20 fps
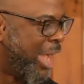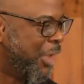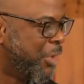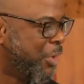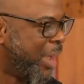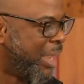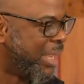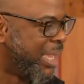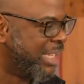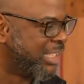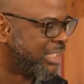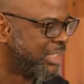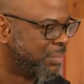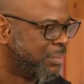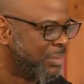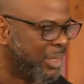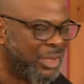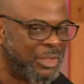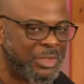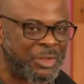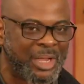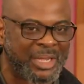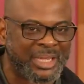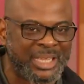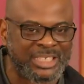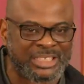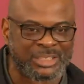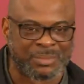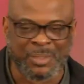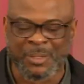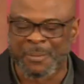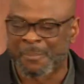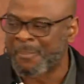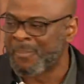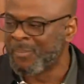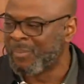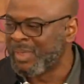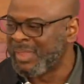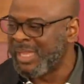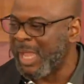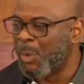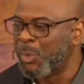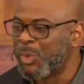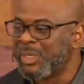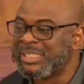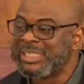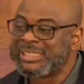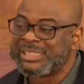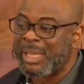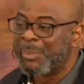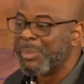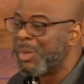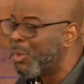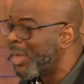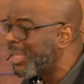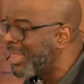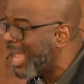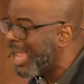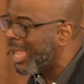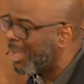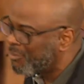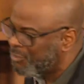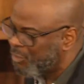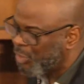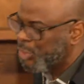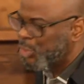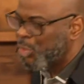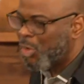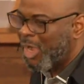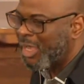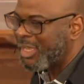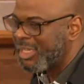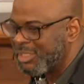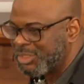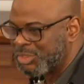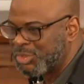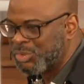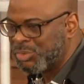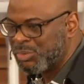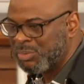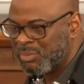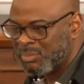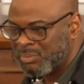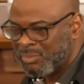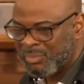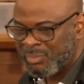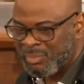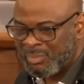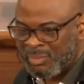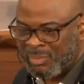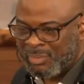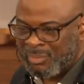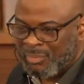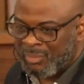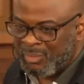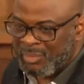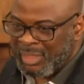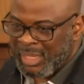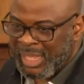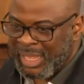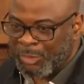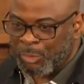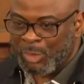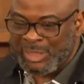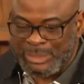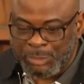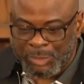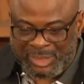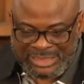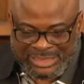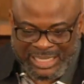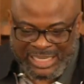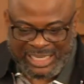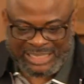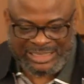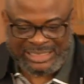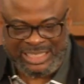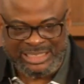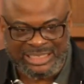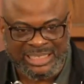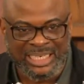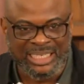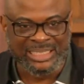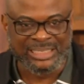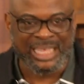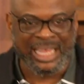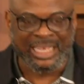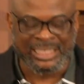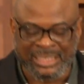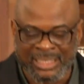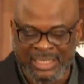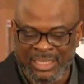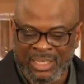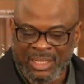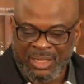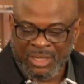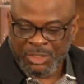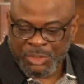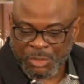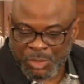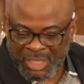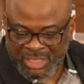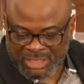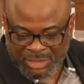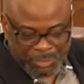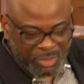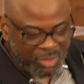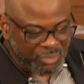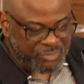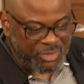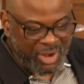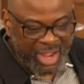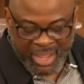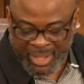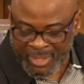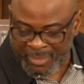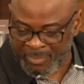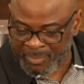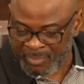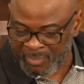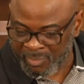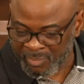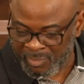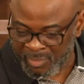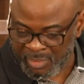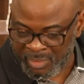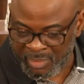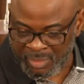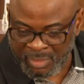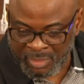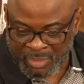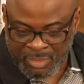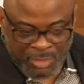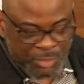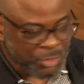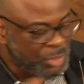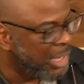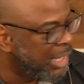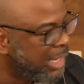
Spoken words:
you against me? That will determine whether I am for you or against you. And what he was saying essentially is that you are a small fry. You are a